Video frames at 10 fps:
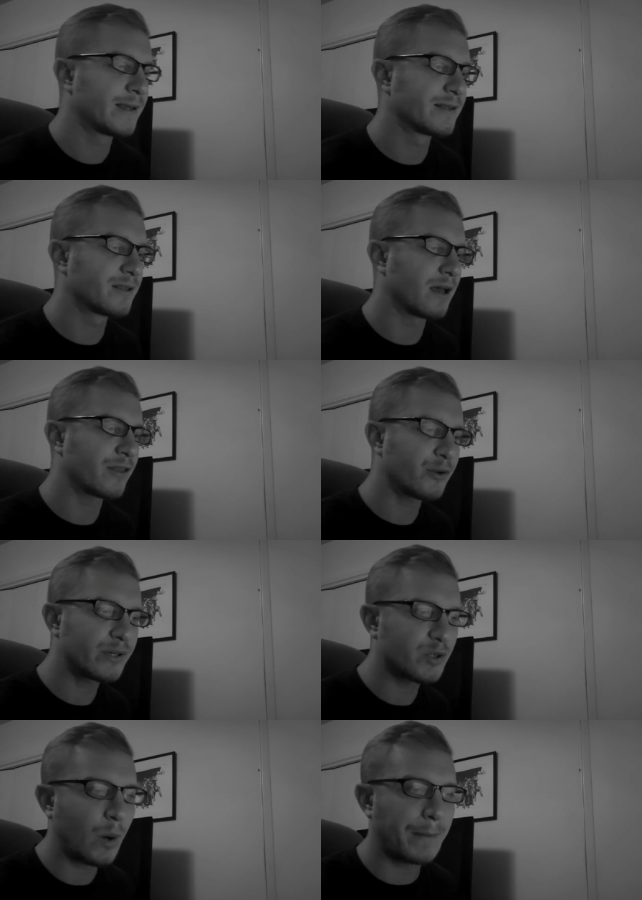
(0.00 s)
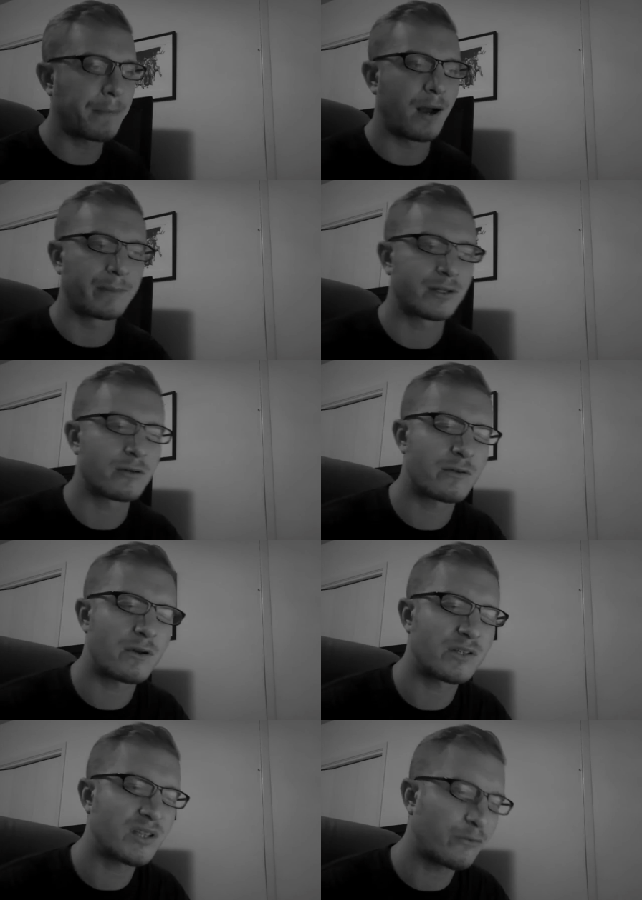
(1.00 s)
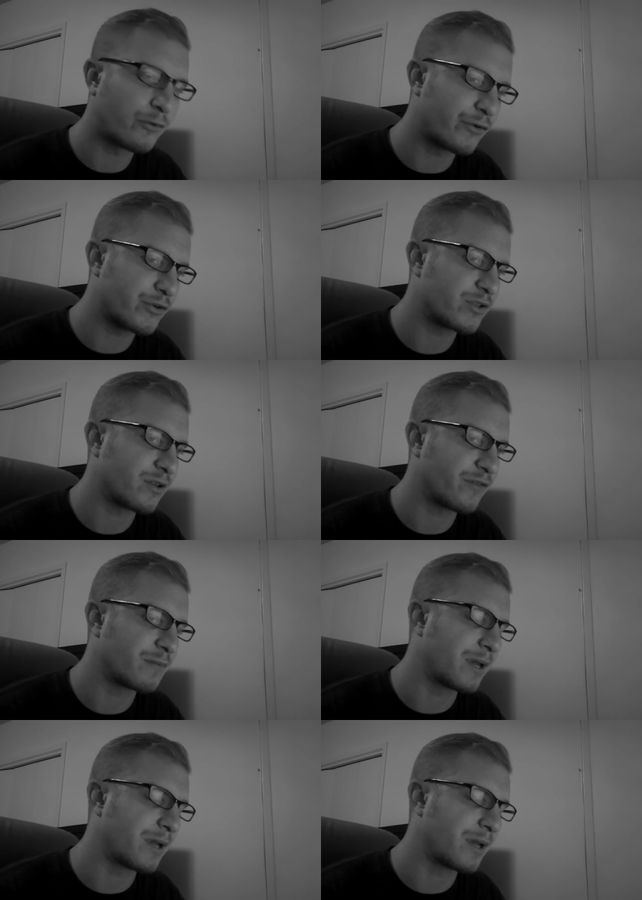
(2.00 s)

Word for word: His uh, theory is quite popular, and there are several versions of